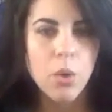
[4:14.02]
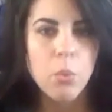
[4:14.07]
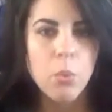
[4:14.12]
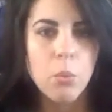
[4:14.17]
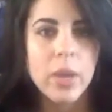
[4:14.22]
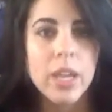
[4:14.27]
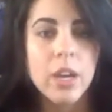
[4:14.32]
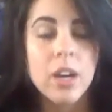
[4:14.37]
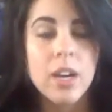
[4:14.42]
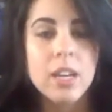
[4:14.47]

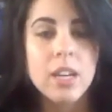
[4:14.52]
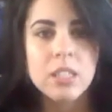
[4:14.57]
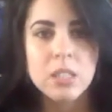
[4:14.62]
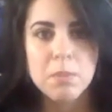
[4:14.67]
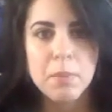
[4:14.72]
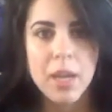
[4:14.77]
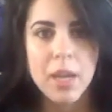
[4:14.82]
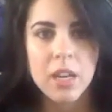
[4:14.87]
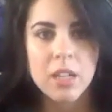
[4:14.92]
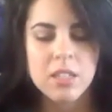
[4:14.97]
We are
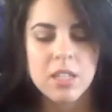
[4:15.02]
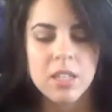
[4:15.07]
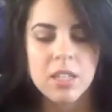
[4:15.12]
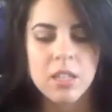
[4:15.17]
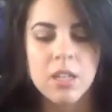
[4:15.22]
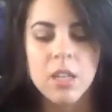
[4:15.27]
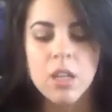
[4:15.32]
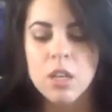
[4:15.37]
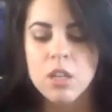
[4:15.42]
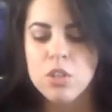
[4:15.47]

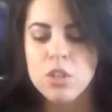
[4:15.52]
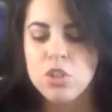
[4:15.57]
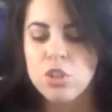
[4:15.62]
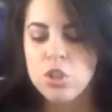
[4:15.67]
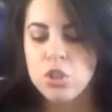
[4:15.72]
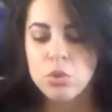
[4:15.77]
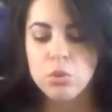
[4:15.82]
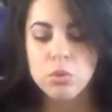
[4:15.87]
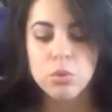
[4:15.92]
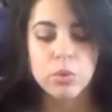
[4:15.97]
expected
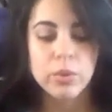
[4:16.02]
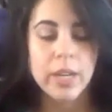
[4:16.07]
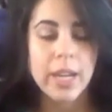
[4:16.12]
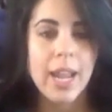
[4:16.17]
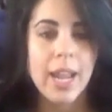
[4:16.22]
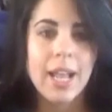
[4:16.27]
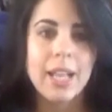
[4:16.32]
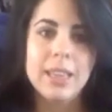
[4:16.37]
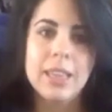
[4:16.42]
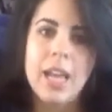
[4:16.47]
to
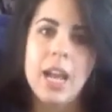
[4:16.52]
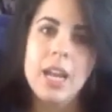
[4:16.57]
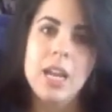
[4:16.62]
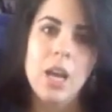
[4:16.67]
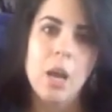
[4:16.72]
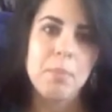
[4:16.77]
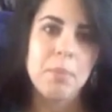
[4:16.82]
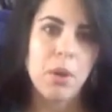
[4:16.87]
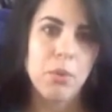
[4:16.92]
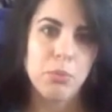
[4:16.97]
create a
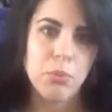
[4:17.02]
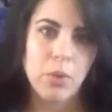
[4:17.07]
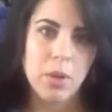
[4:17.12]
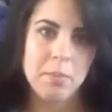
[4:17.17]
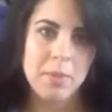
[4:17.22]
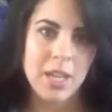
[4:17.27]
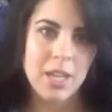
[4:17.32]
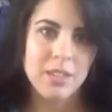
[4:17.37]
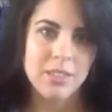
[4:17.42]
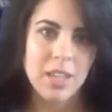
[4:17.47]
lineup of
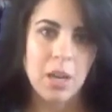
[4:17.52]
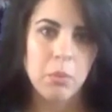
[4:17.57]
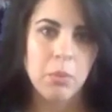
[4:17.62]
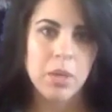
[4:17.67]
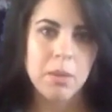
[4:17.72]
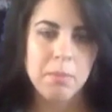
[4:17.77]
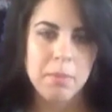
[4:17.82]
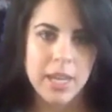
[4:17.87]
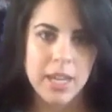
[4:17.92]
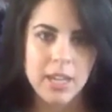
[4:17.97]
women that we
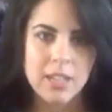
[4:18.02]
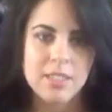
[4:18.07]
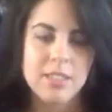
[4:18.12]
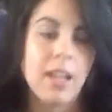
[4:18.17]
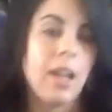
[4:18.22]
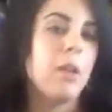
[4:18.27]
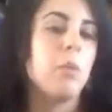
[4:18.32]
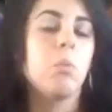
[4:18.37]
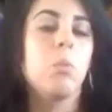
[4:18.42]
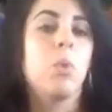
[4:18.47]
meet
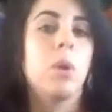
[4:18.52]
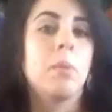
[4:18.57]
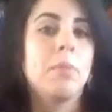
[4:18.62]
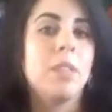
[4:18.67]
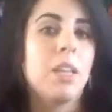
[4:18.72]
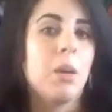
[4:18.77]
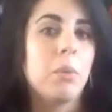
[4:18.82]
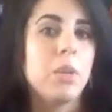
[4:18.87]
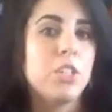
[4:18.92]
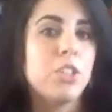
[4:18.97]
and women
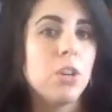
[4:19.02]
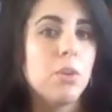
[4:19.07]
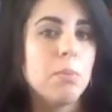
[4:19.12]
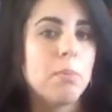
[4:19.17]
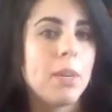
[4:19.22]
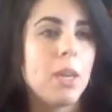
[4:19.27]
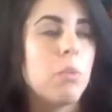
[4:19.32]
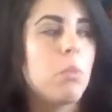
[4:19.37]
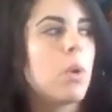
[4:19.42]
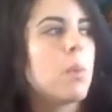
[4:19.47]
that we don't
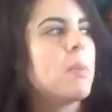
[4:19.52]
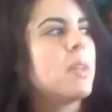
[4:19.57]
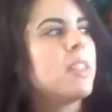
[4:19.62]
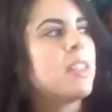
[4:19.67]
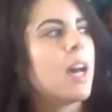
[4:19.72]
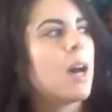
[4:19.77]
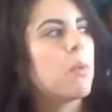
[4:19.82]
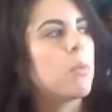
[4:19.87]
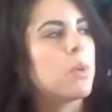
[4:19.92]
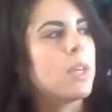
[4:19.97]
meet, women
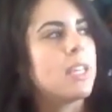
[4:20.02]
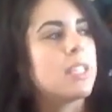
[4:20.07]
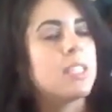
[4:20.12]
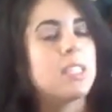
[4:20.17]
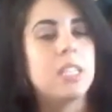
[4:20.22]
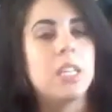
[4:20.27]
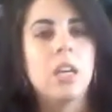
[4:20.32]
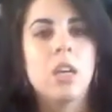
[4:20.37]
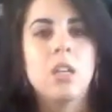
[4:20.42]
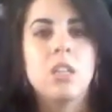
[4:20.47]
that we
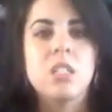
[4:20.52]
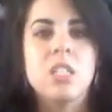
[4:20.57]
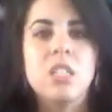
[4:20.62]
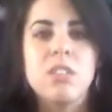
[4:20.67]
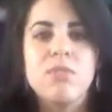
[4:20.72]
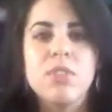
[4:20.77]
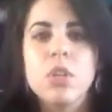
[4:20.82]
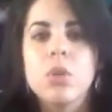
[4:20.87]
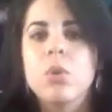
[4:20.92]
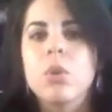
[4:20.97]
see on
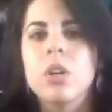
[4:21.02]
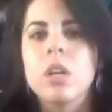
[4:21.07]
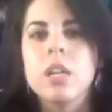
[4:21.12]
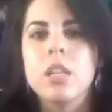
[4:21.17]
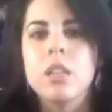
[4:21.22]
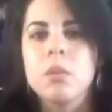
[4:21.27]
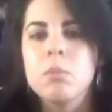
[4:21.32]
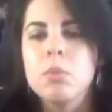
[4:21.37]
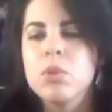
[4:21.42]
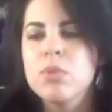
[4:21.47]
TV or
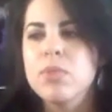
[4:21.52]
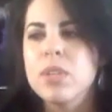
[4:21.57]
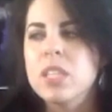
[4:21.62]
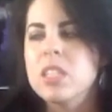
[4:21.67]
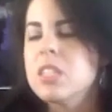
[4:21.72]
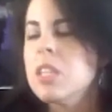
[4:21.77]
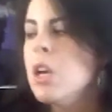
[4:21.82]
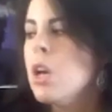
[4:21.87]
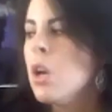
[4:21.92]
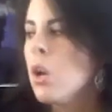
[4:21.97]
in the movies.
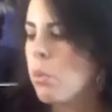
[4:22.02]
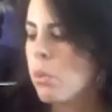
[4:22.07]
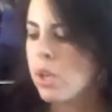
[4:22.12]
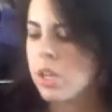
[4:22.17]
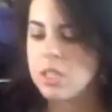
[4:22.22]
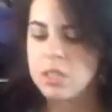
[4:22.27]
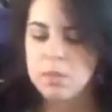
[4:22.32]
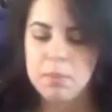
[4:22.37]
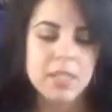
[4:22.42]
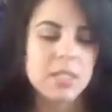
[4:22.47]
We're
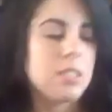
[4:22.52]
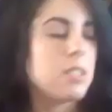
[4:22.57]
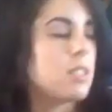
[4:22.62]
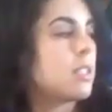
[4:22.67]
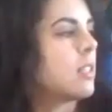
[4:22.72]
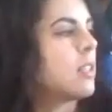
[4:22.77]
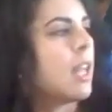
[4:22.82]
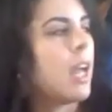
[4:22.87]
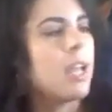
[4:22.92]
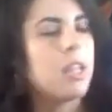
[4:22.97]
expected
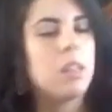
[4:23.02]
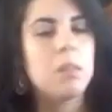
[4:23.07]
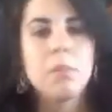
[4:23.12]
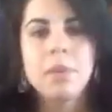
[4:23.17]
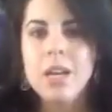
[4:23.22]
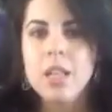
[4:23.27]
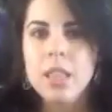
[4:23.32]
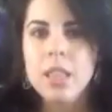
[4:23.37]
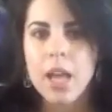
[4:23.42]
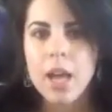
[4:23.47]
to line them
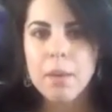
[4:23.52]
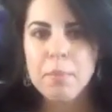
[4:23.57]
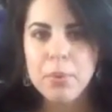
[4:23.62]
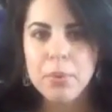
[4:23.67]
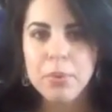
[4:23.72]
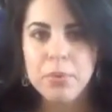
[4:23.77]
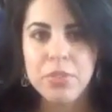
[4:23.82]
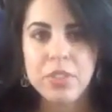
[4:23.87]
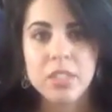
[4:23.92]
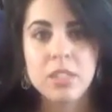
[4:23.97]
all up.
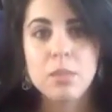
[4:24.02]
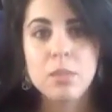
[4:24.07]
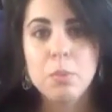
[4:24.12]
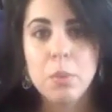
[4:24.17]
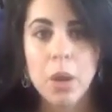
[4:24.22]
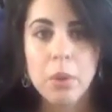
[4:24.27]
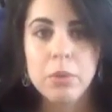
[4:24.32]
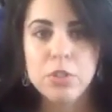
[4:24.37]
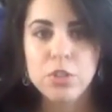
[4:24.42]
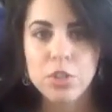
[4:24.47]
This is
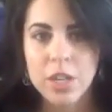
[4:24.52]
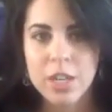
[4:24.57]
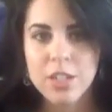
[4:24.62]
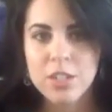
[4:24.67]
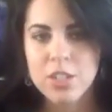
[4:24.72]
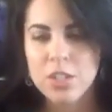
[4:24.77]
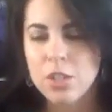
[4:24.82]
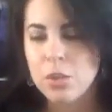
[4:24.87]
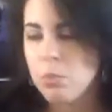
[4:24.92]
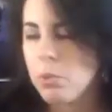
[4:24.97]
what we're trained
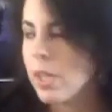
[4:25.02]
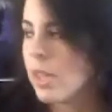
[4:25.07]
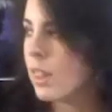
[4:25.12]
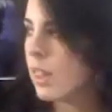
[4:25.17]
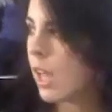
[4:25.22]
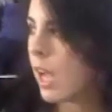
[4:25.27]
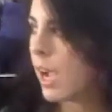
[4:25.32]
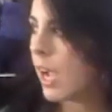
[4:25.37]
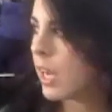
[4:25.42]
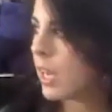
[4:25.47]
to do. We
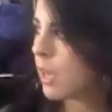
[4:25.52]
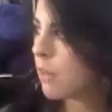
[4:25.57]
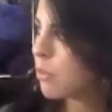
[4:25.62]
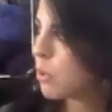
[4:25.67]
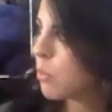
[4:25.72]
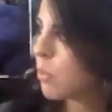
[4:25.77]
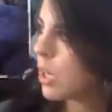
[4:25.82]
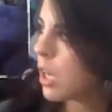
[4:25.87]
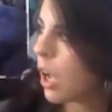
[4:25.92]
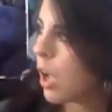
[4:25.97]
line
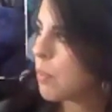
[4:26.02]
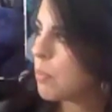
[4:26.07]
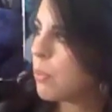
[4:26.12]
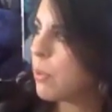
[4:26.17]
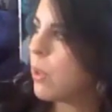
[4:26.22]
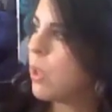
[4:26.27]
everyone up